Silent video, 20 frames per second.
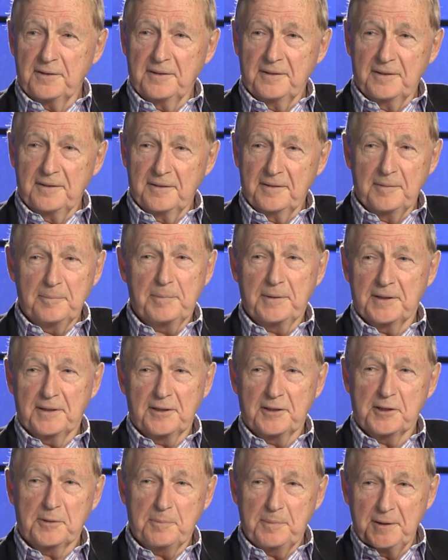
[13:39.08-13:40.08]
you'd put
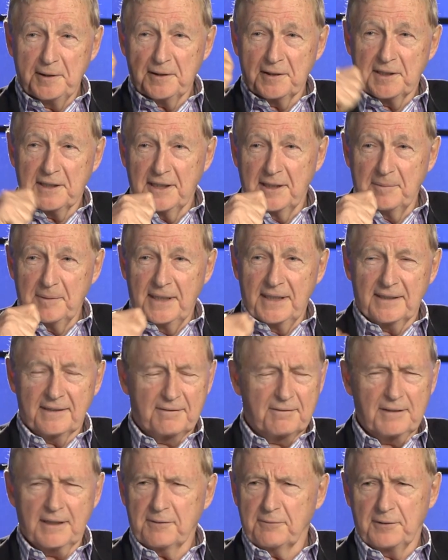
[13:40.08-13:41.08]
the spirit gum on.
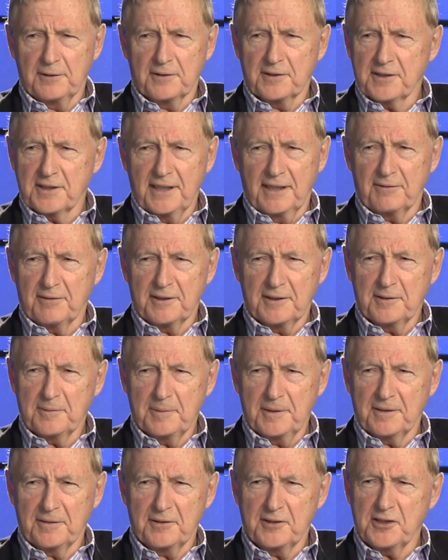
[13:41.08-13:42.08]
Dreadful stuff. The
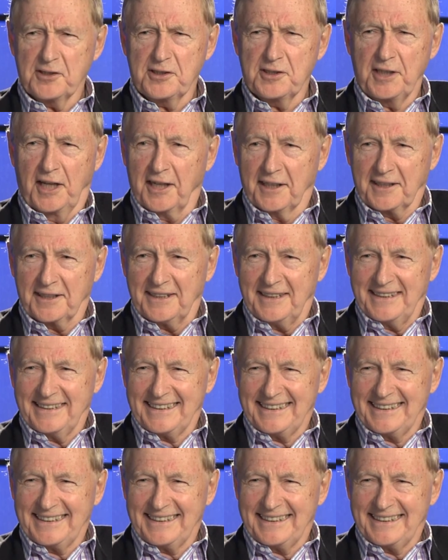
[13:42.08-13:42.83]
spirit stung.